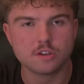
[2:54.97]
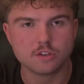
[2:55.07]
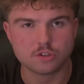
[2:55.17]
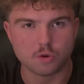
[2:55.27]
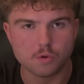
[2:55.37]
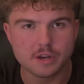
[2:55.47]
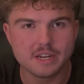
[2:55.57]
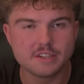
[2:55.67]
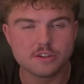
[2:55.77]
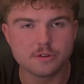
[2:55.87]
So all you need
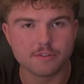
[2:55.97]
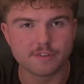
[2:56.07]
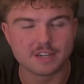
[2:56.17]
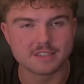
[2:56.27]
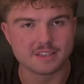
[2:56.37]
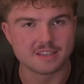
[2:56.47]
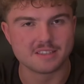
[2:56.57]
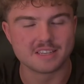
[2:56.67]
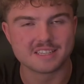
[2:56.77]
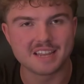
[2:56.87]
to do to fix this is
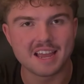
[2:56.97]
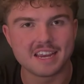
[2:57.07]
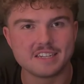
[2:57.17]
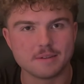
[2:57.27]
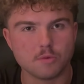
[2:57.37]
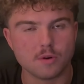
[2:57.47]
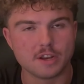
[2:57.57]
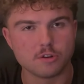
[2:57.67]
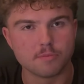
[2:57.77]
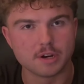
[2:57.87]
to start eating more, and
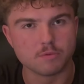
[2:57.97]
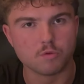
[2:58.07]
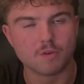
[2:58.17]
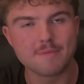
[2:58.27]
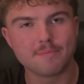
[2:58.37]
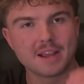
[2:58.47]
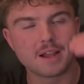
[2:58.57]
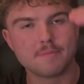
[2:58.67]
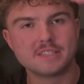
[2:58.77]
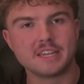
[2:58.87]
your body will ramp back
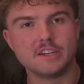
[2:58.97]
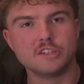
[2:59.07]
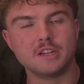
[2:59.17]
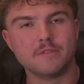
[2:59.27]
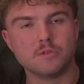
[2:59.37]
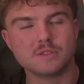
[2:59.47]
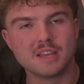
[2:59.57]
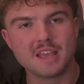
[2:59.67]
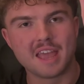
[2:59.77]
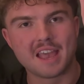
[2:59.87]
up its energy levels
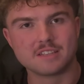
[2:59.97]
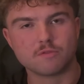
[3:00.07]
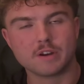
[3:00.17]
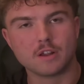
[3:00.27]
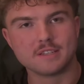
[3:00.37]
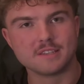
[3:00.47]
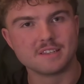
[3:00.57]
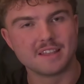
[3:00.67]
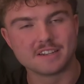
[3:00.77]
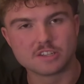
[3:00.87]
as it realizes
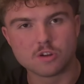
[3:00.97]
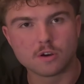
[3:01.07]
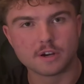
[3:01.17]
that it's not going